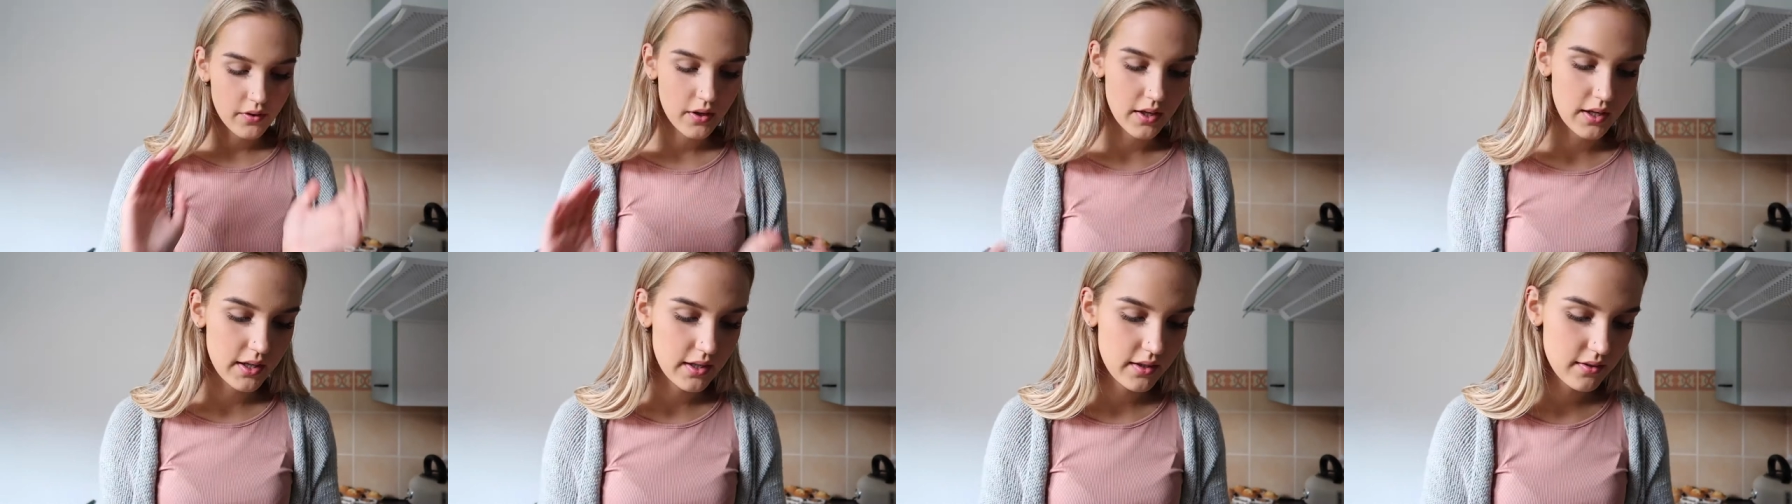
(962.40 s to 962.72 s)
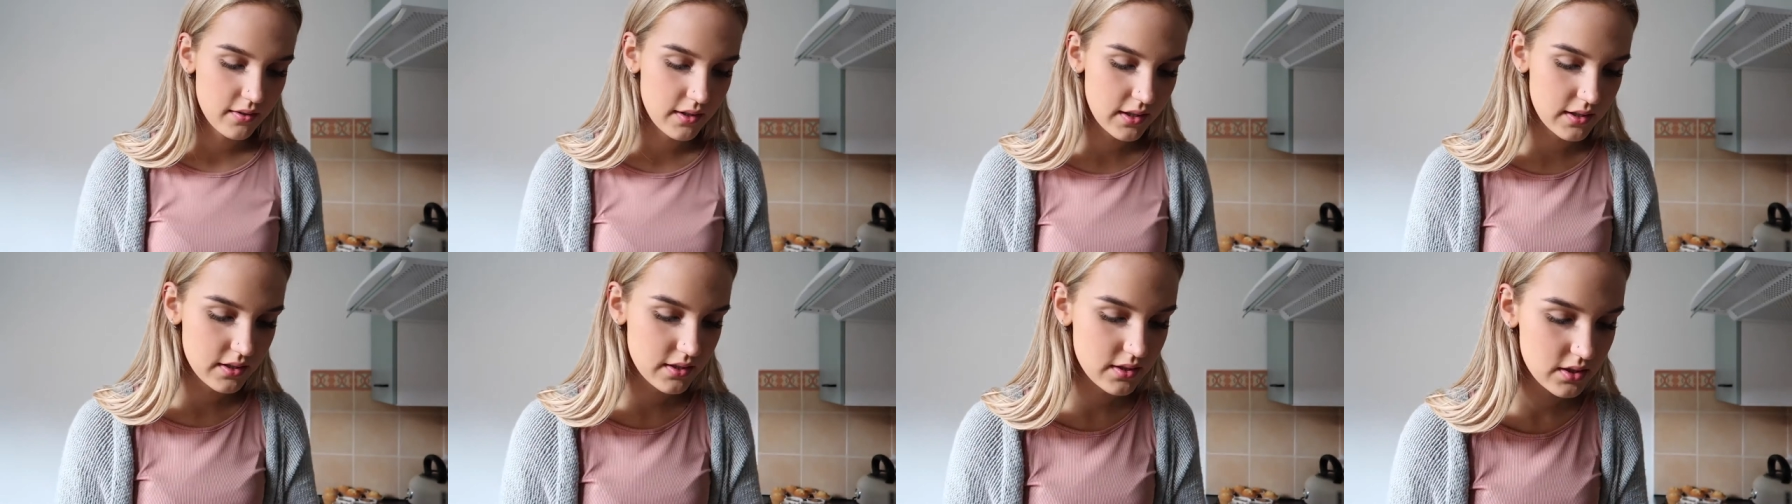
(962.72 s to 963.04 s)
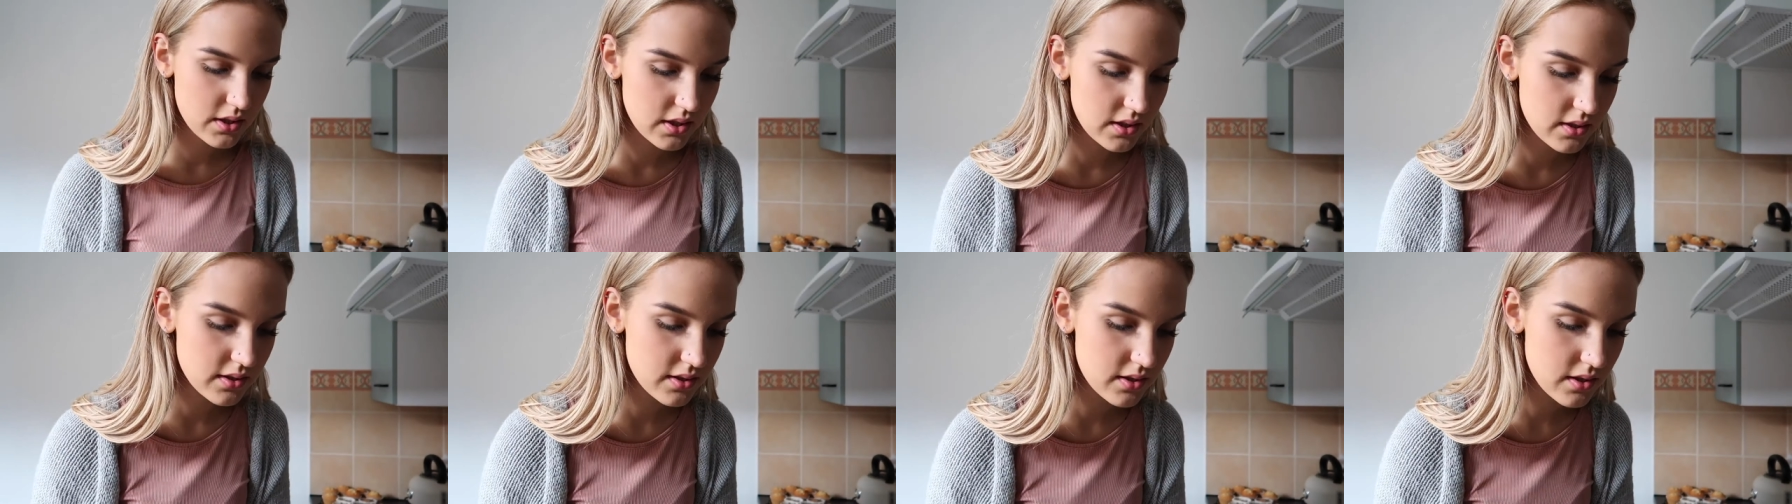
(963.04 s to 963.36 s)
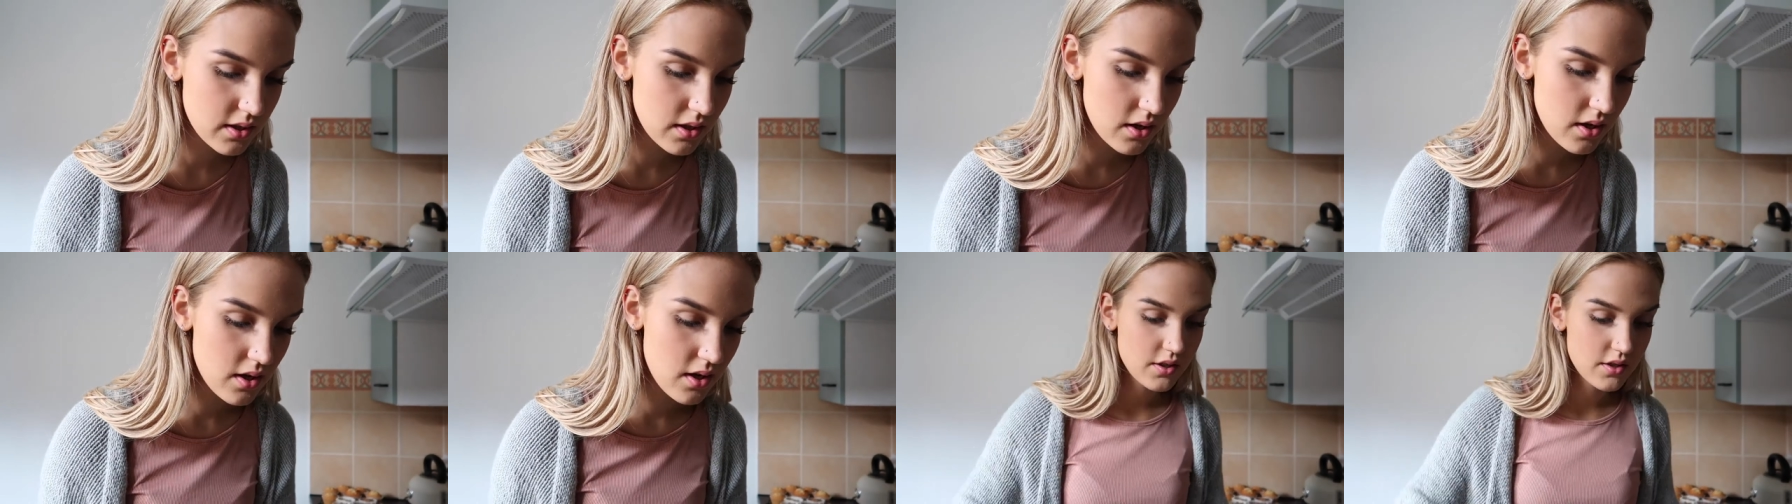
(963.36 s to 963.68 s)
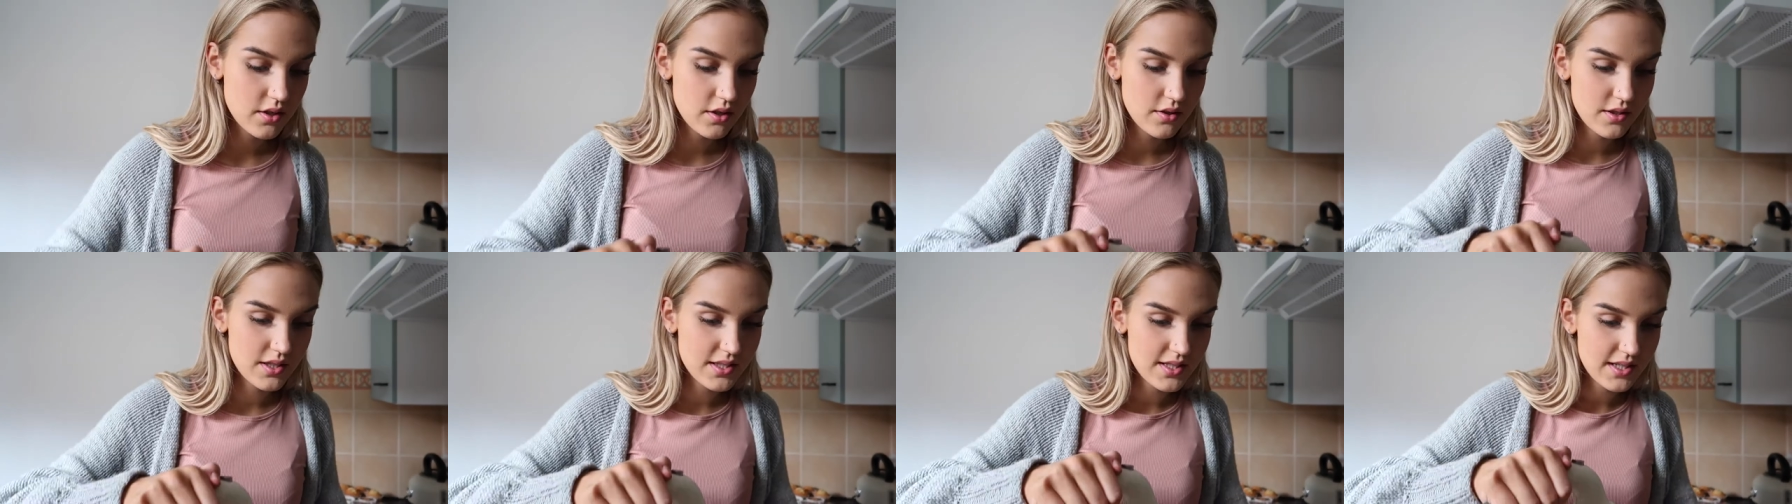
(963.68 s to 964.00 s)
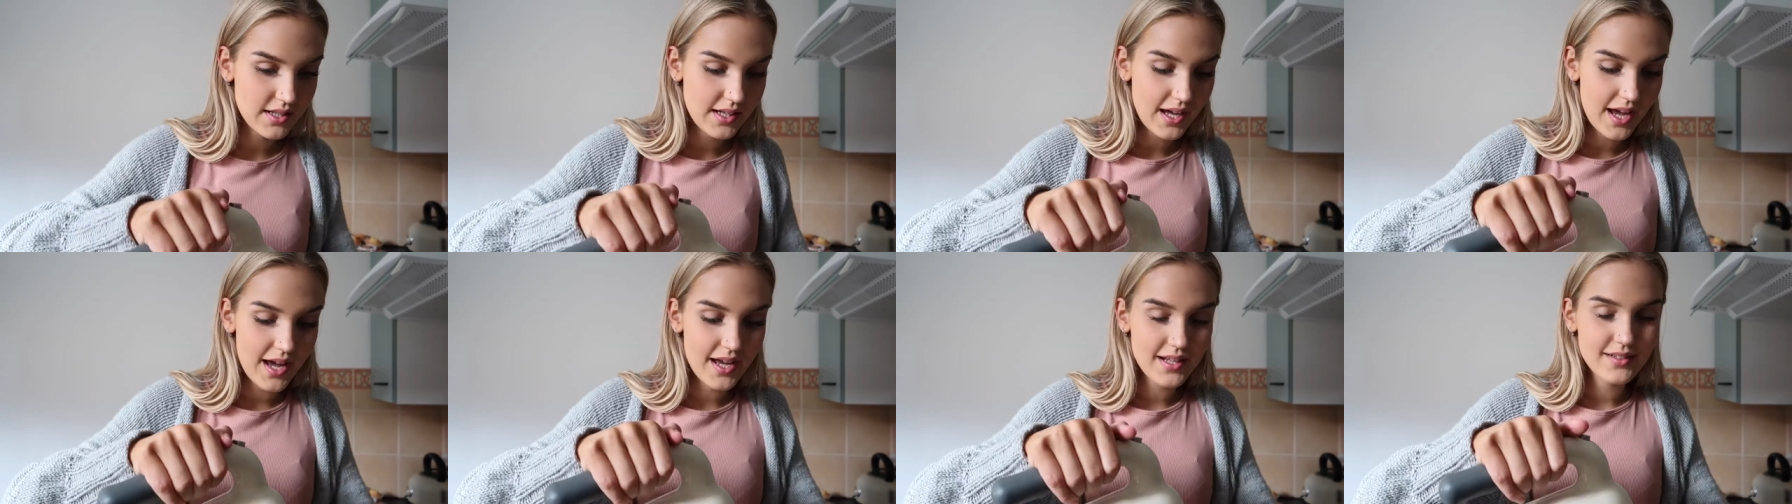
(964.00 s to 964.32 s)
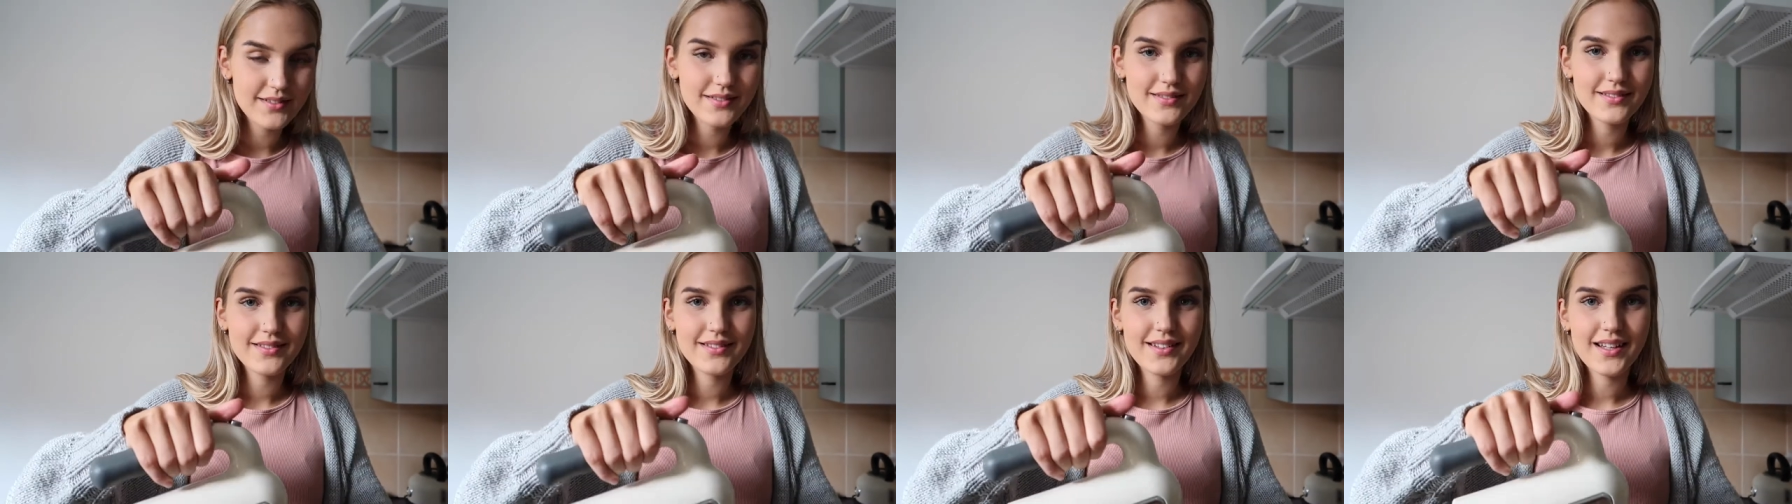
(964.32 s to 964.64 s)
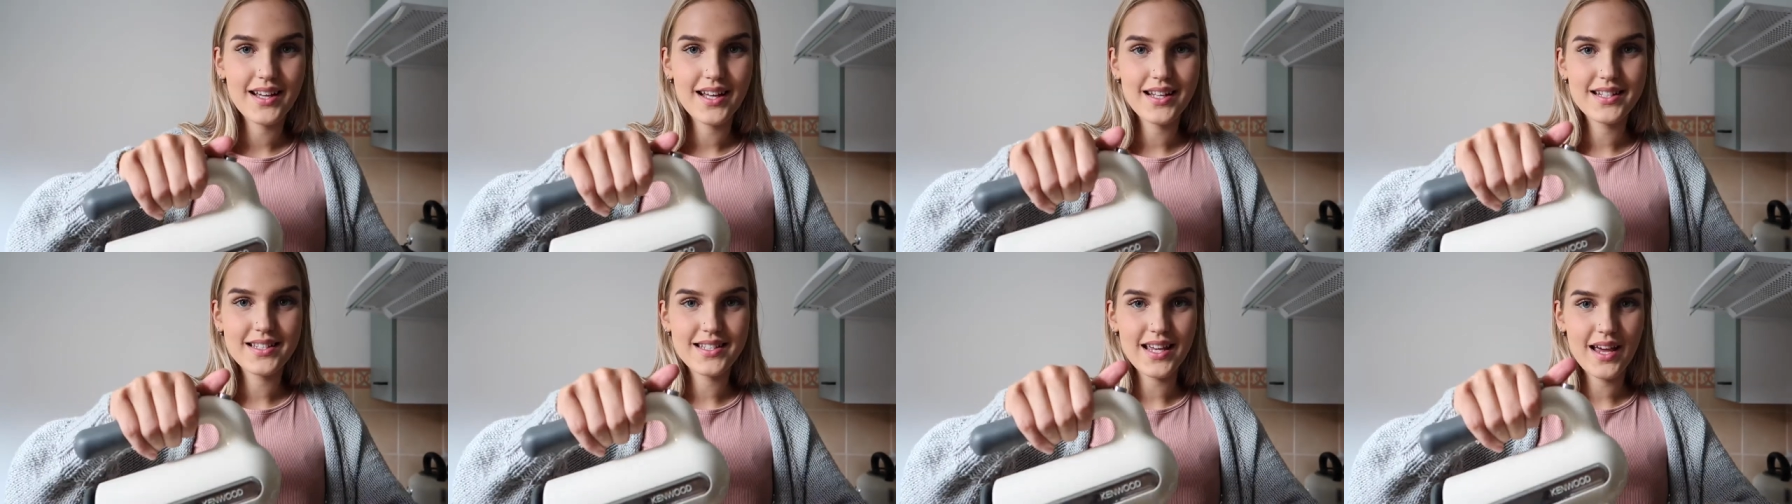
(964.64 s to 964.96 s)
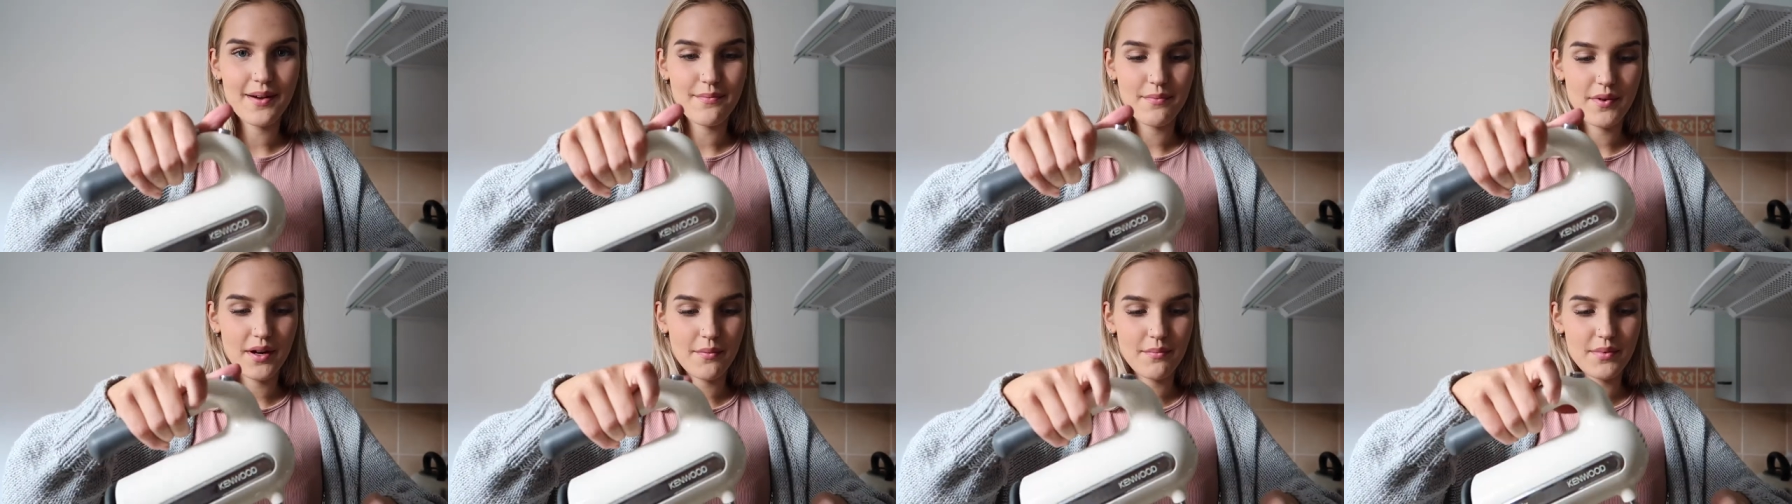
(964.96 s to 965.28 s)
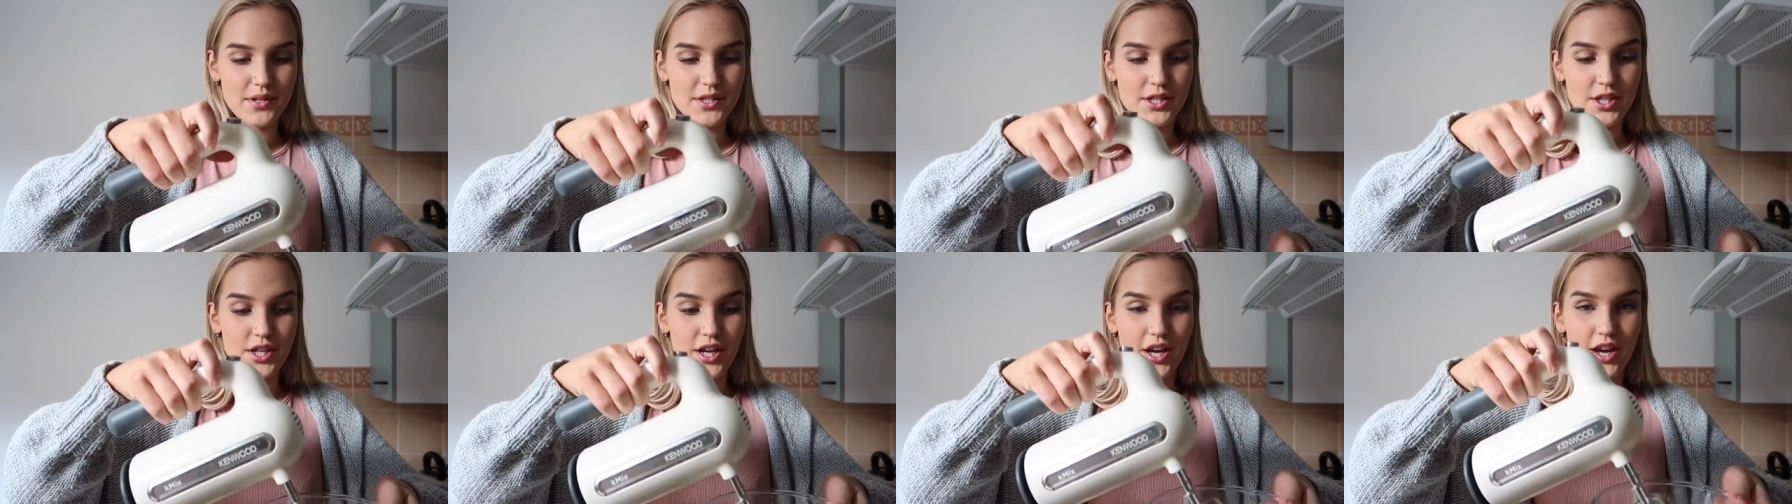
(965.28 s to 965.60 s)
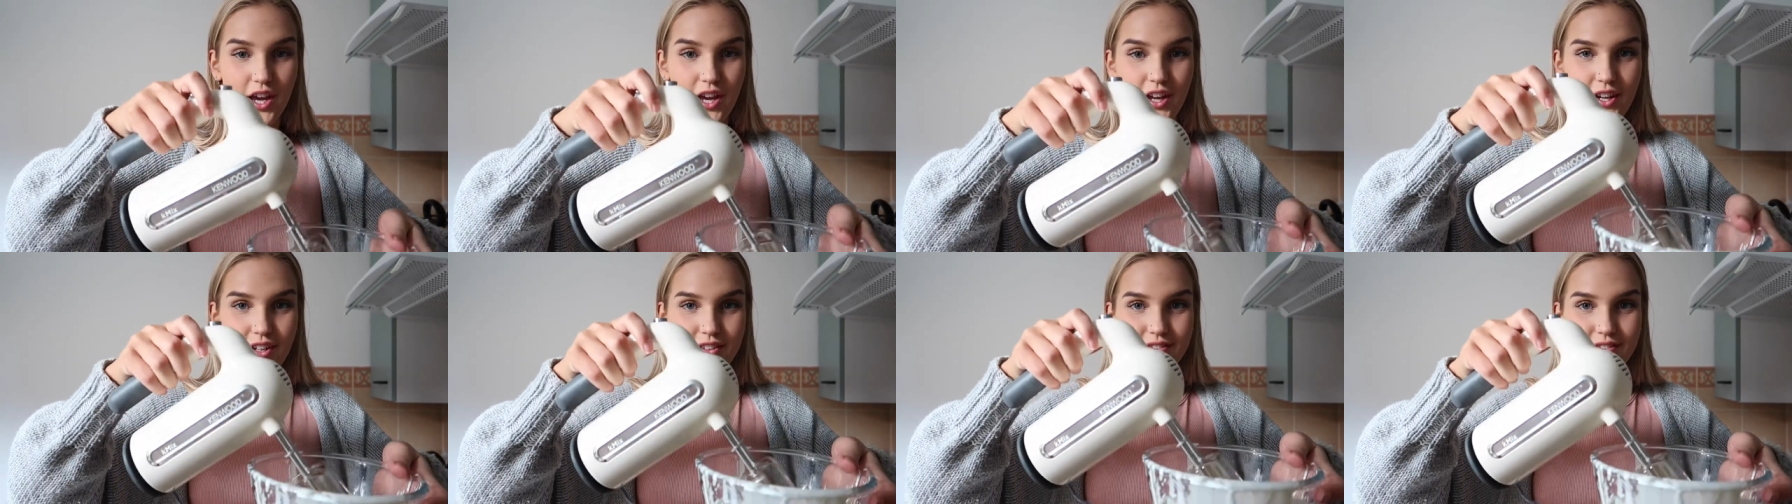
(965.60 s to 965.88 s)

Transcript: Right, let's just do this again. Attempt number two.